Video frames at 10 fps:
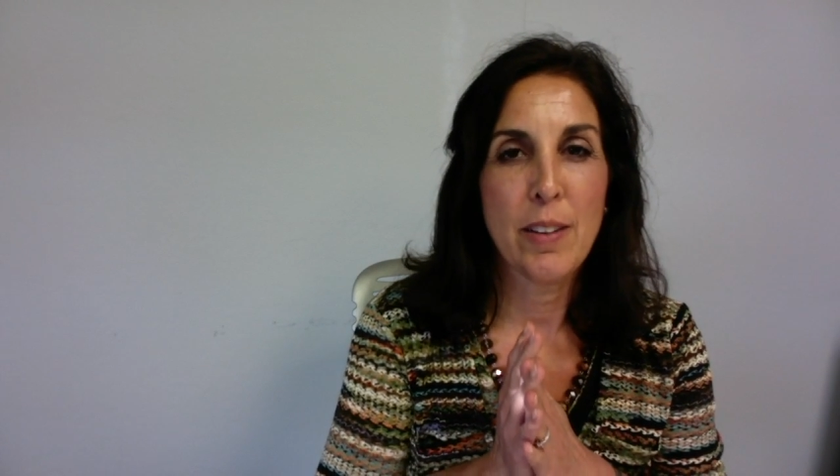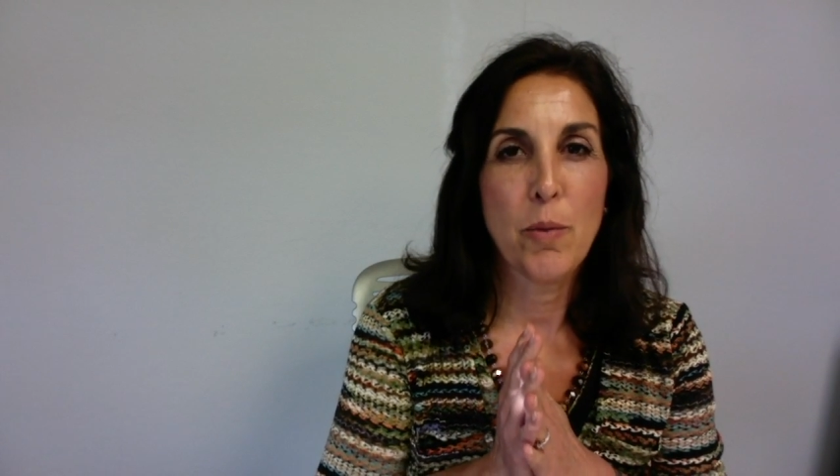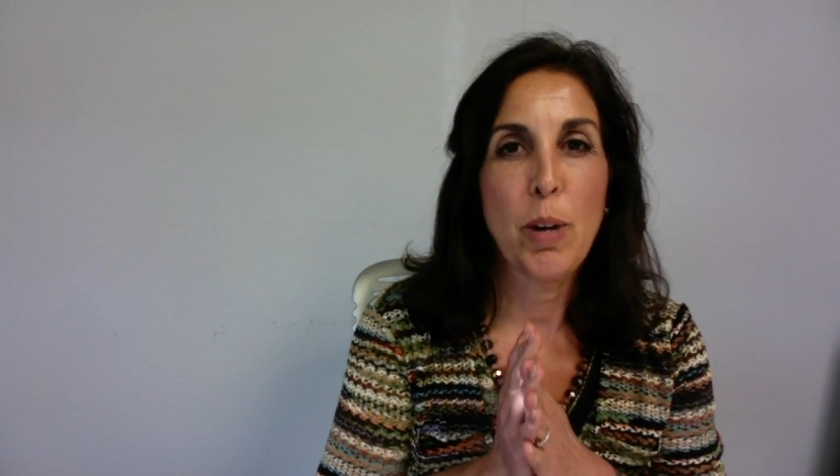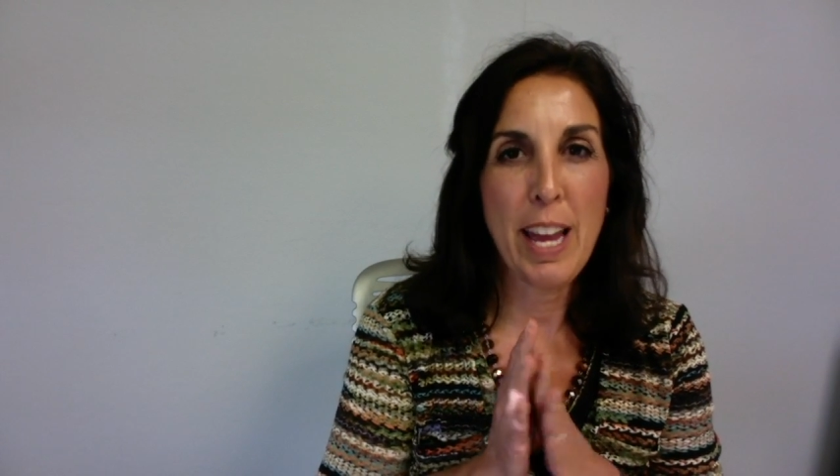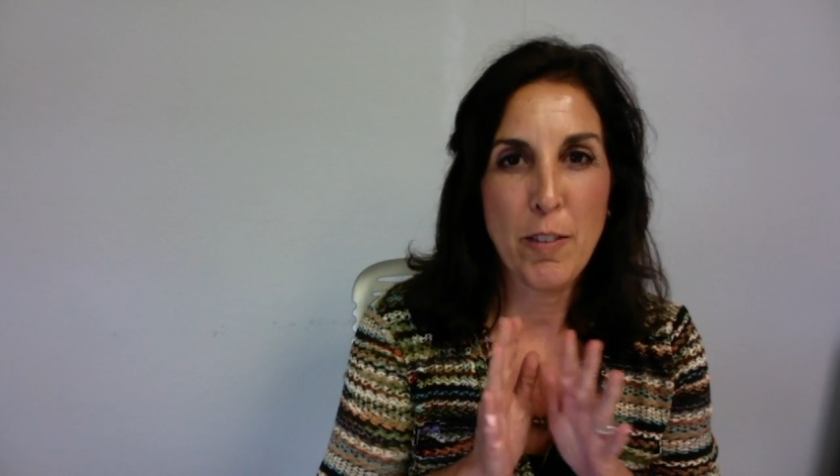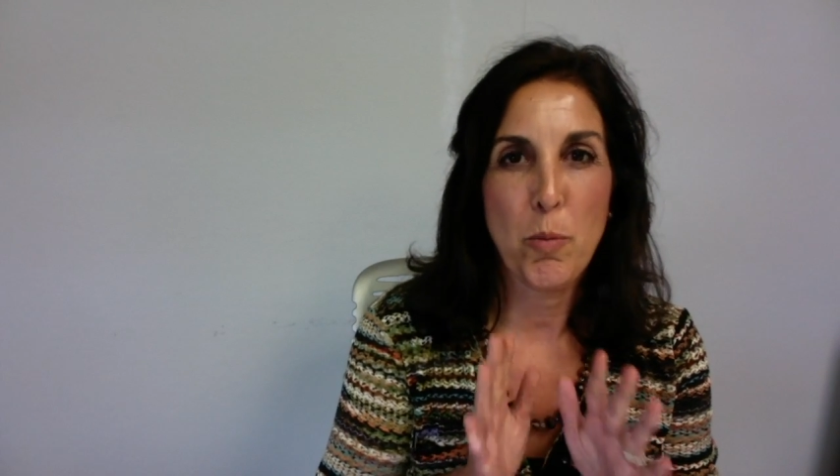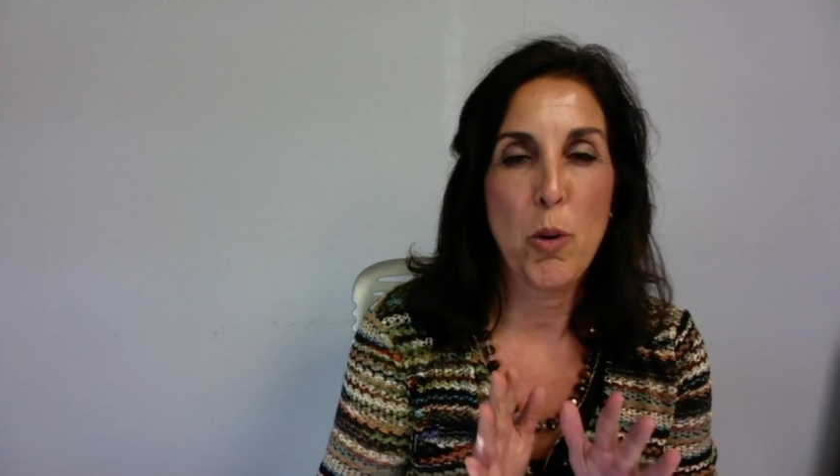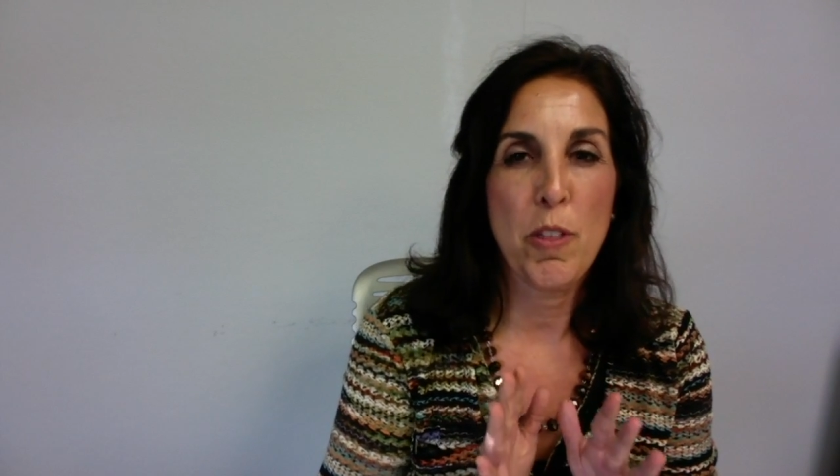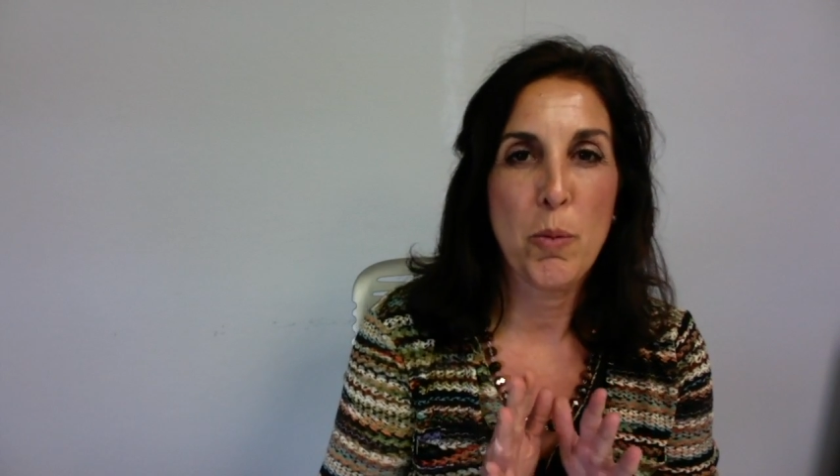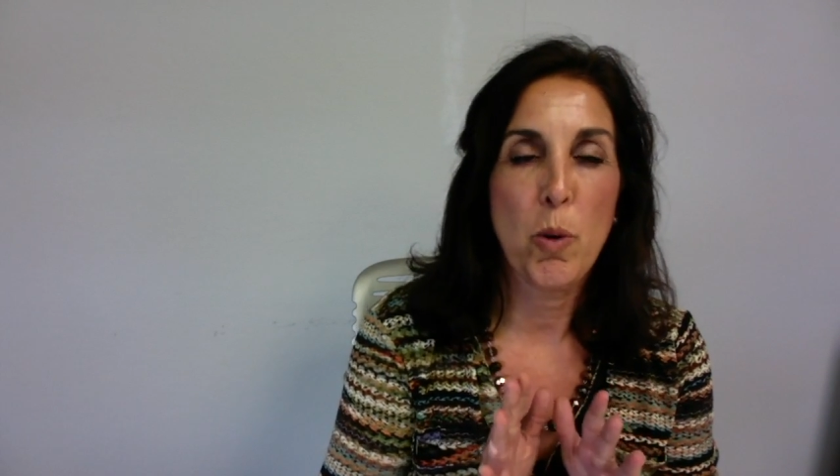we have
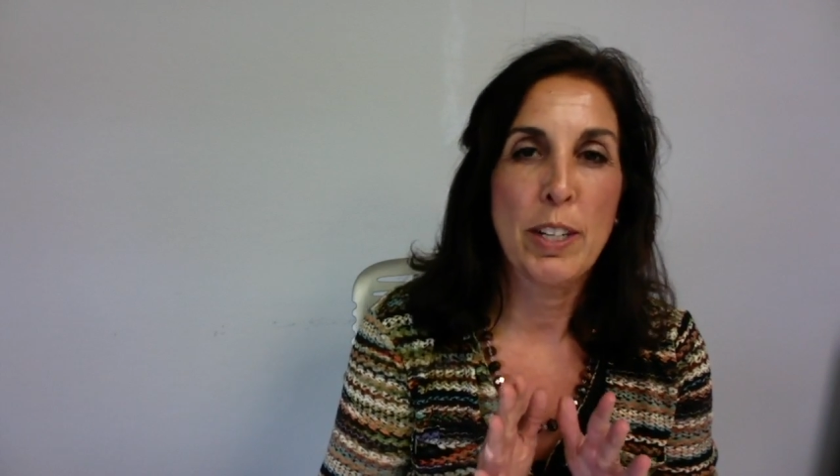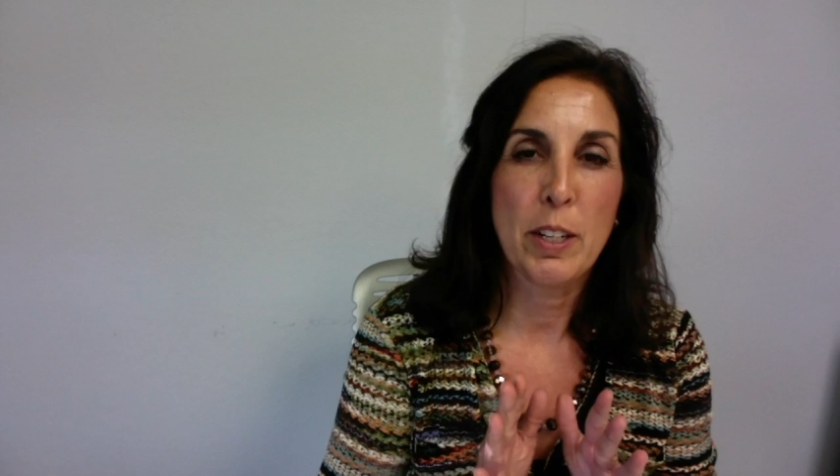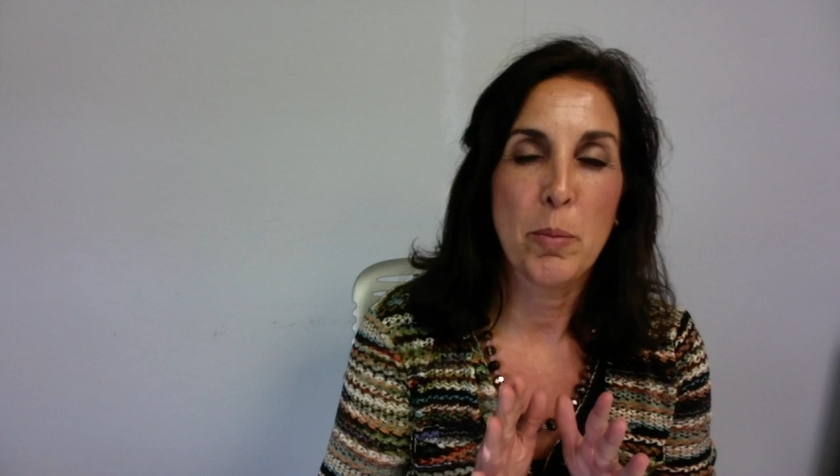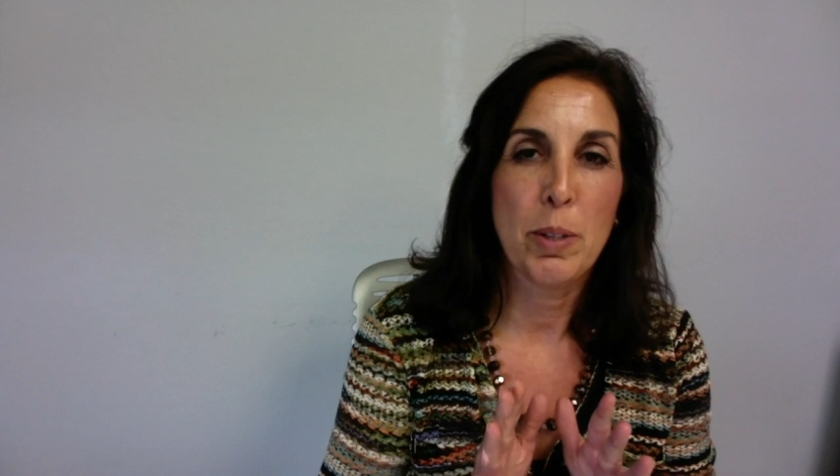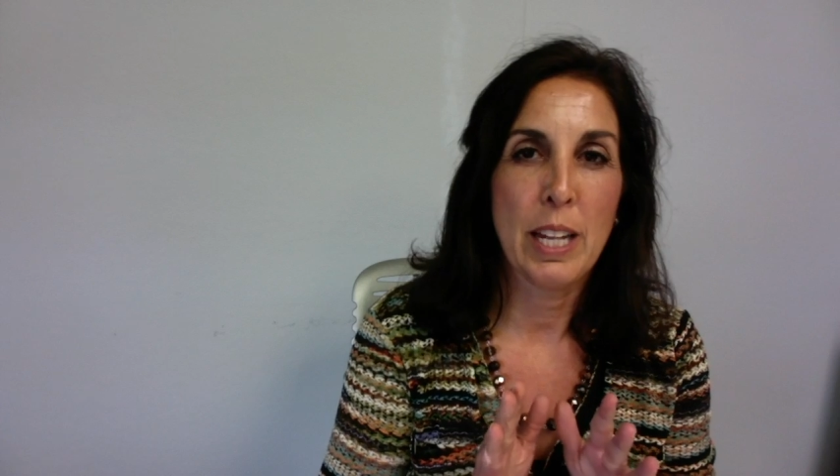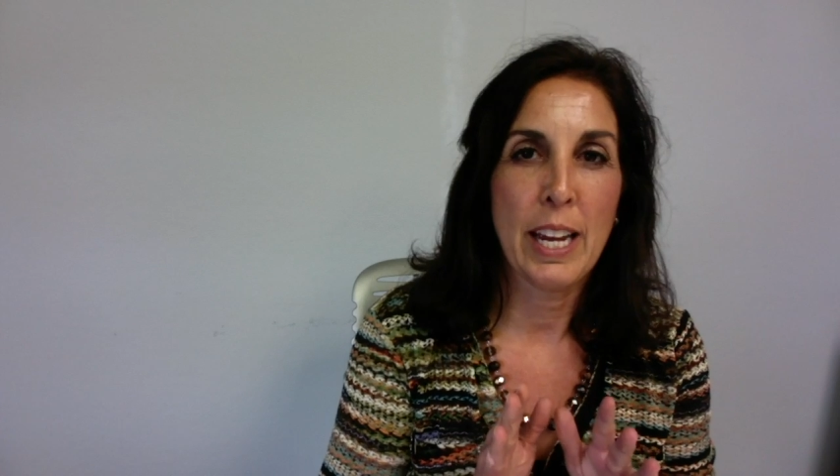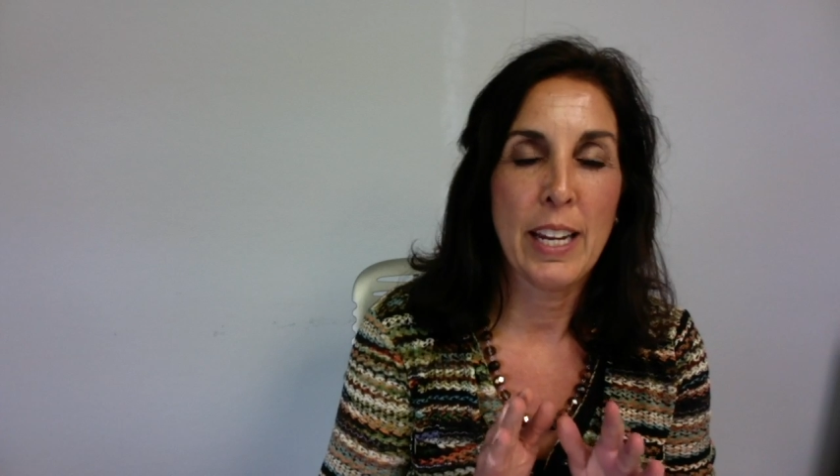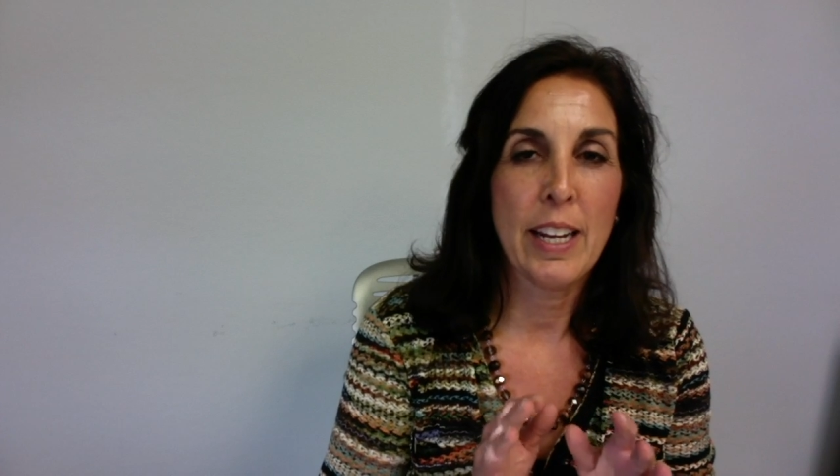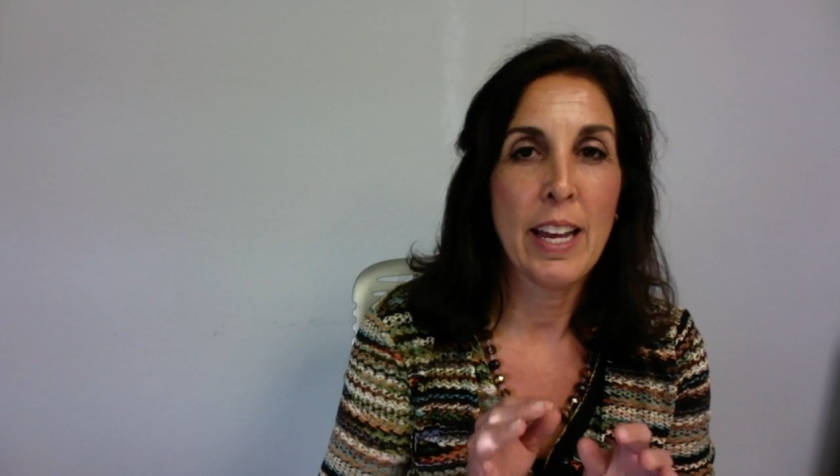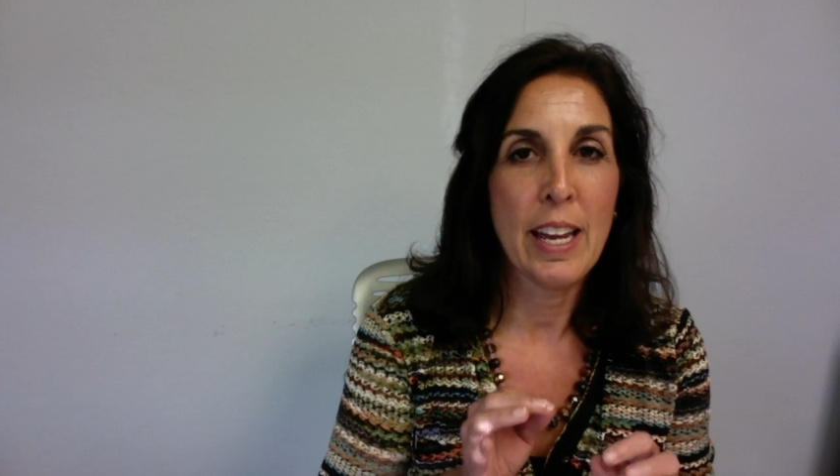more than one complaint,